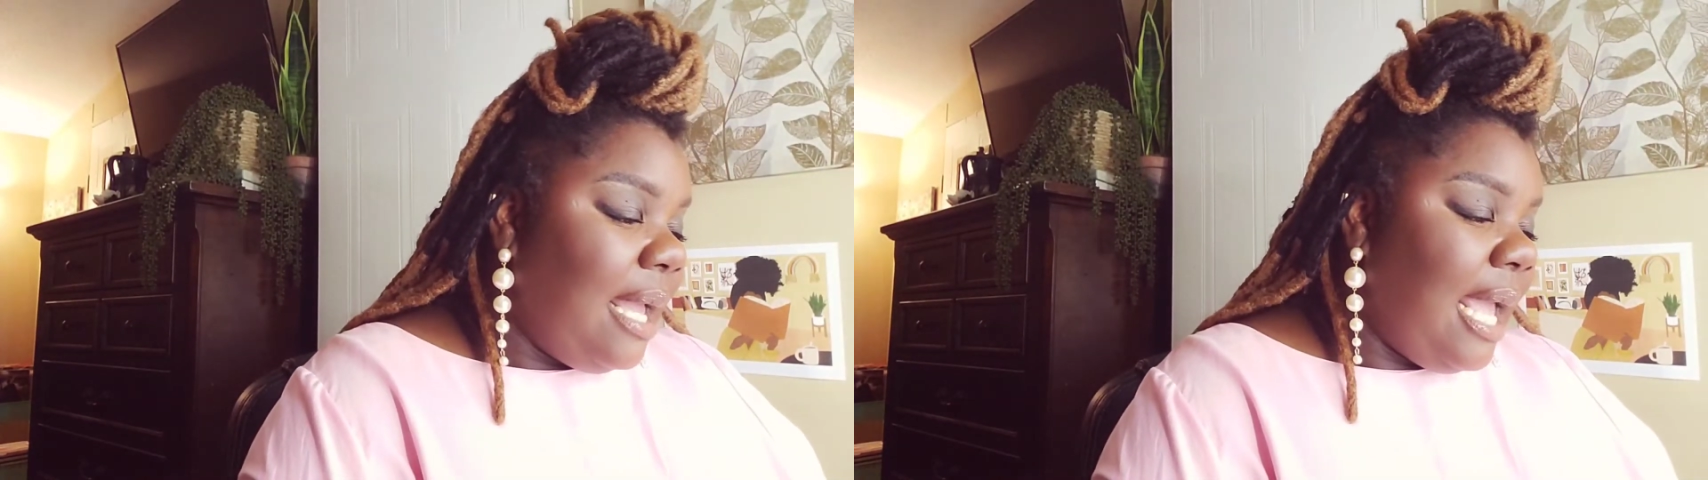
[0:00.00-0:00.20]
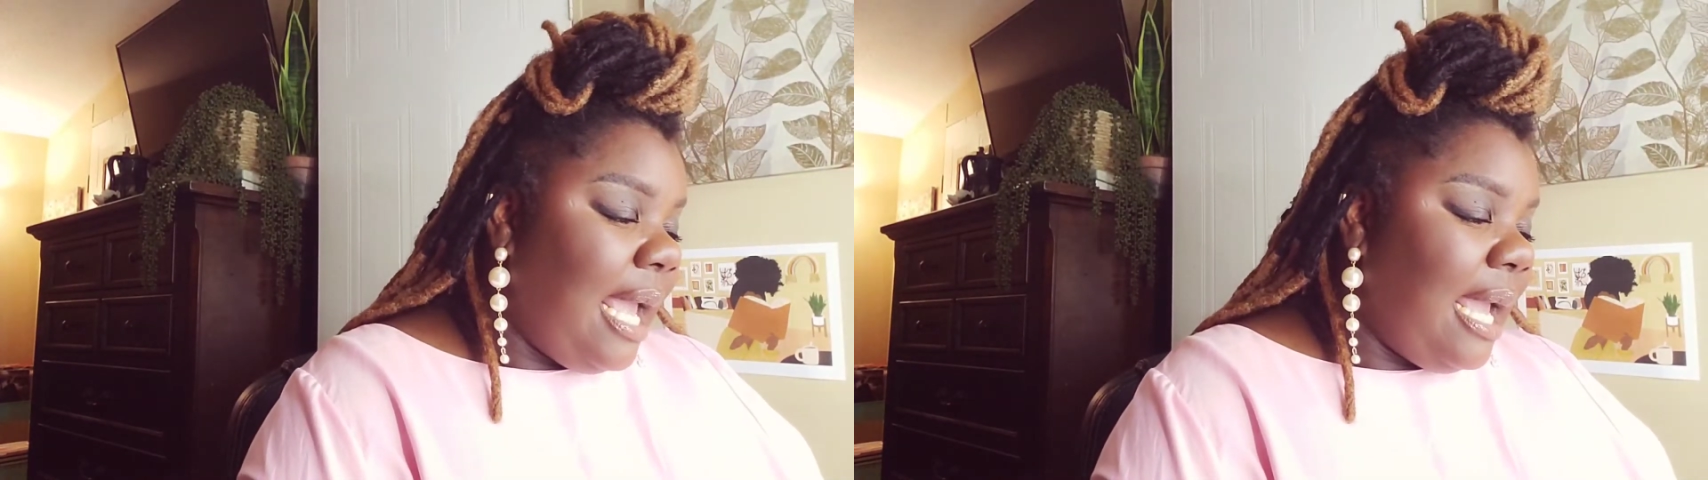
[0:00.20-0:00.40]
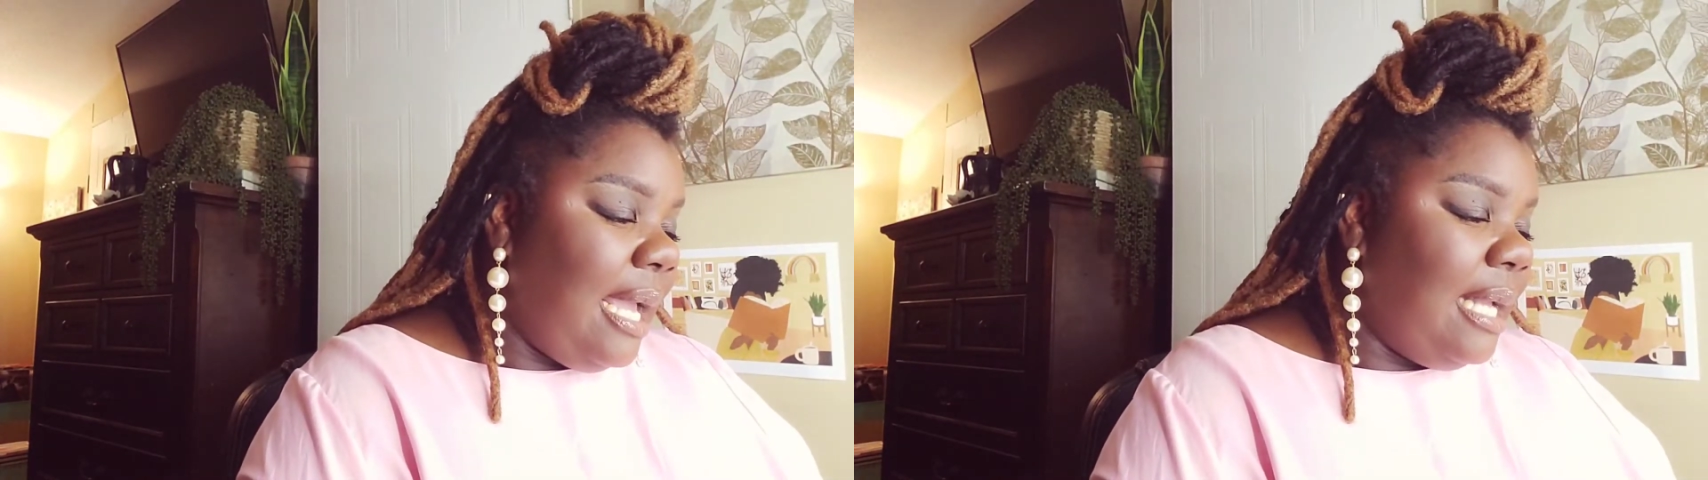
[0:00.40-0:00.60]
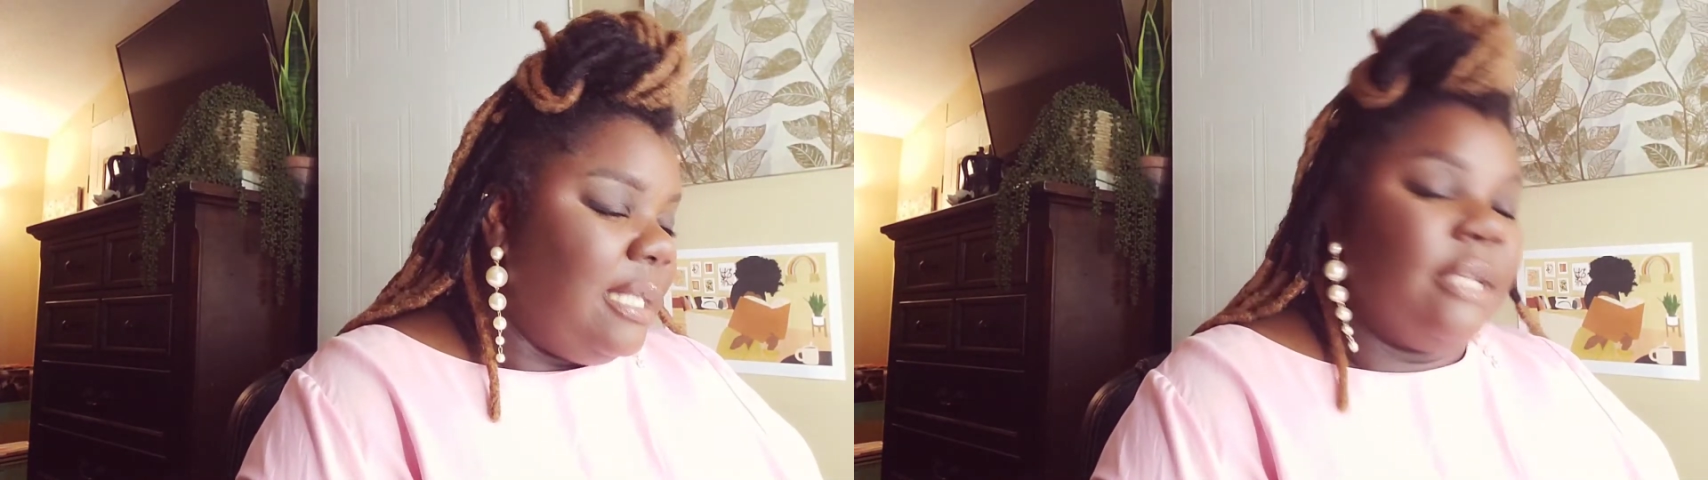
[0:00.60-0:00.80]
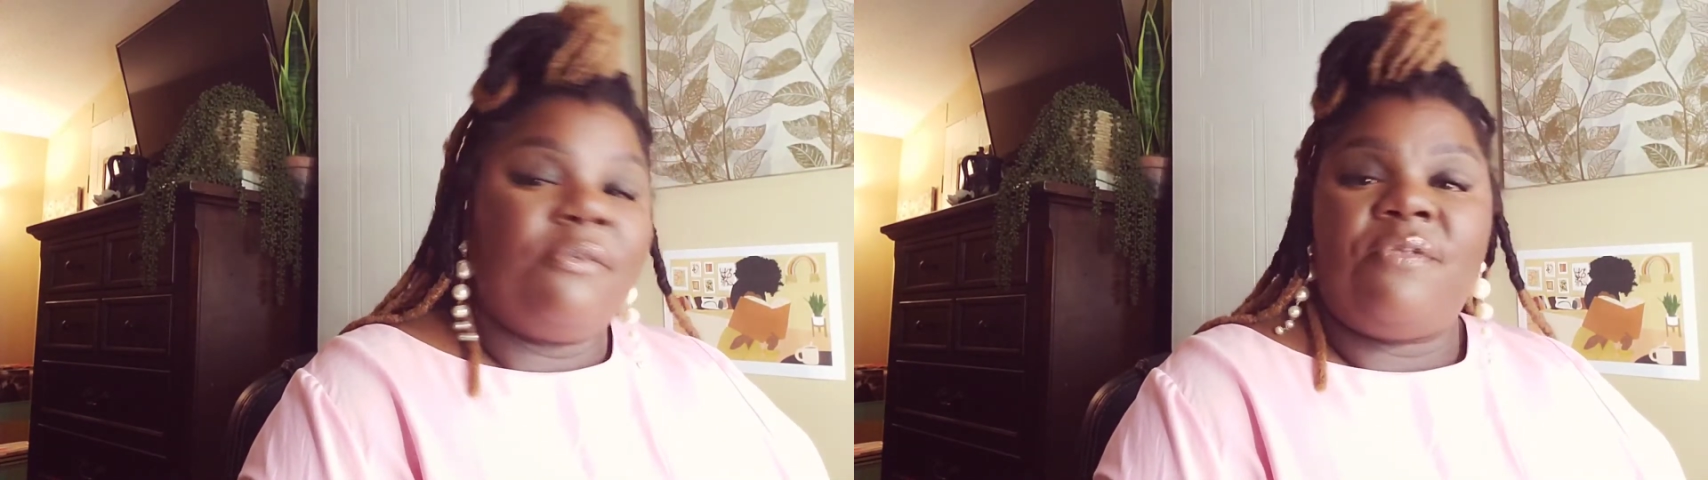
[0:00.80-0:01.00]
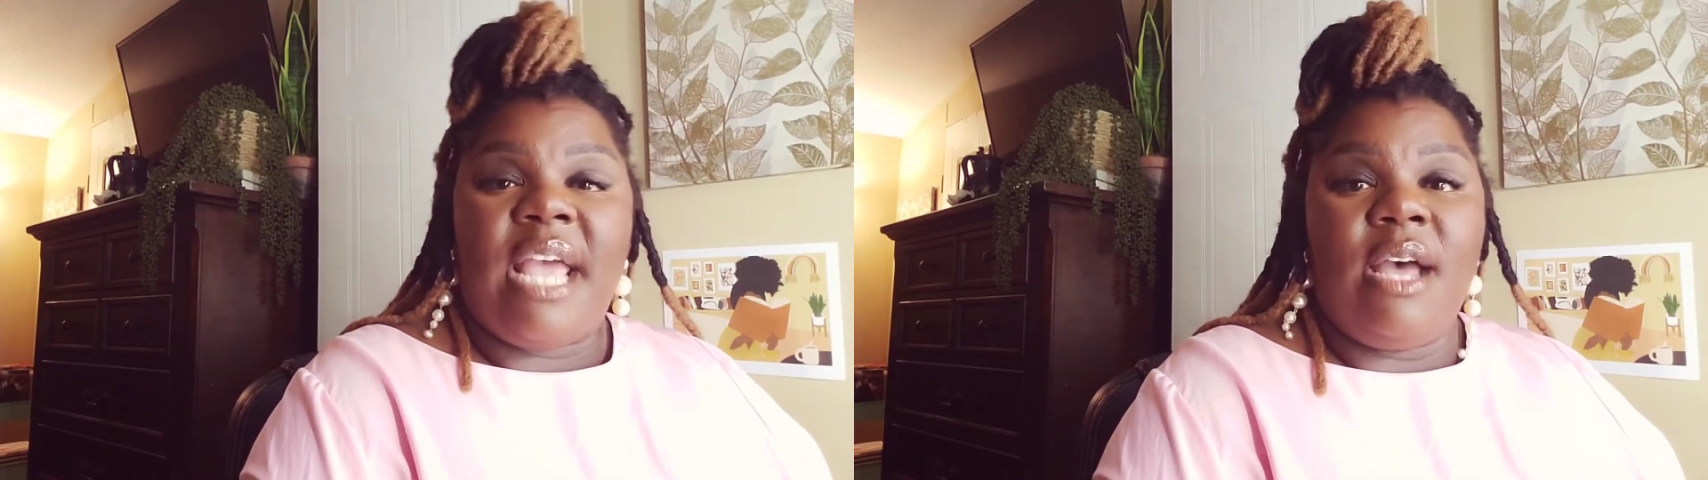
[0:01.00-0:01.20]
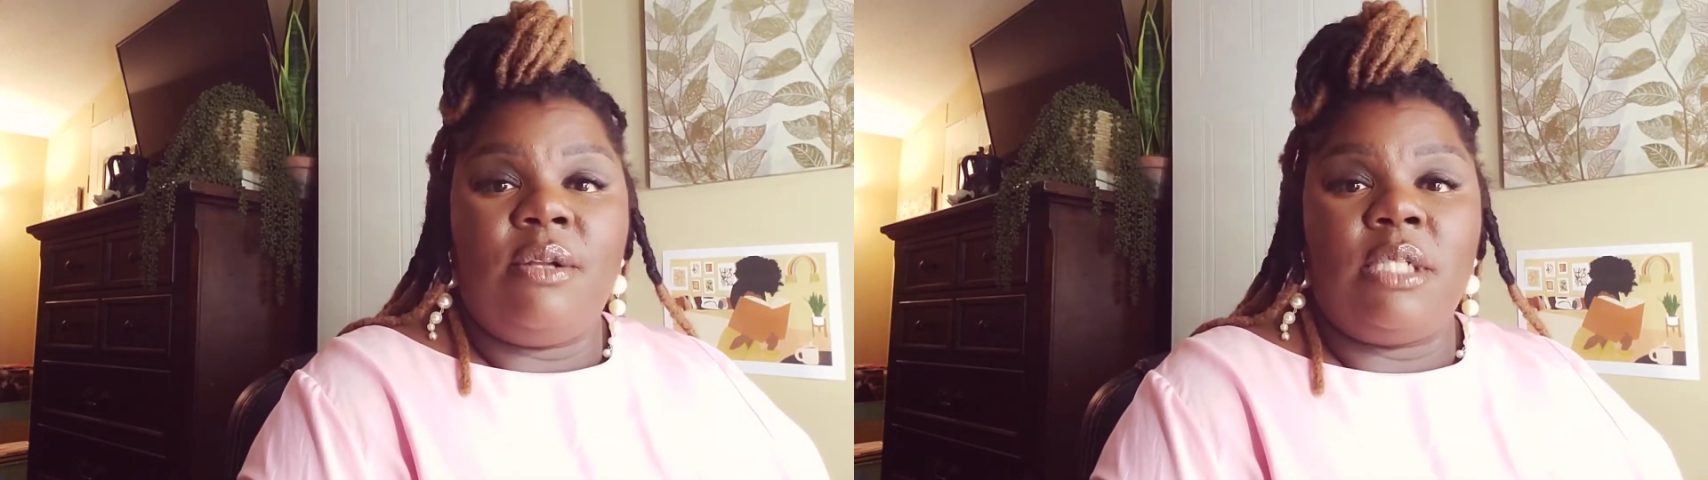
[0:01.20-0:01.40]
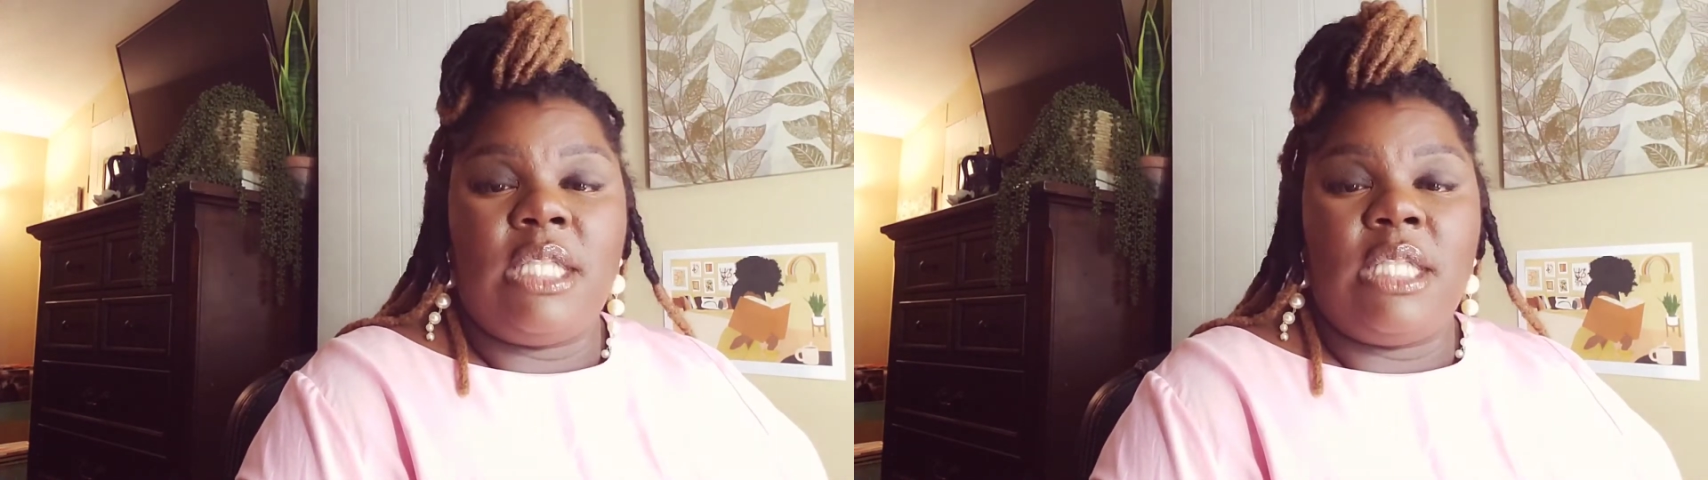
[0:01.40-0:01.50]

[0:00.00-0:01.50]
and found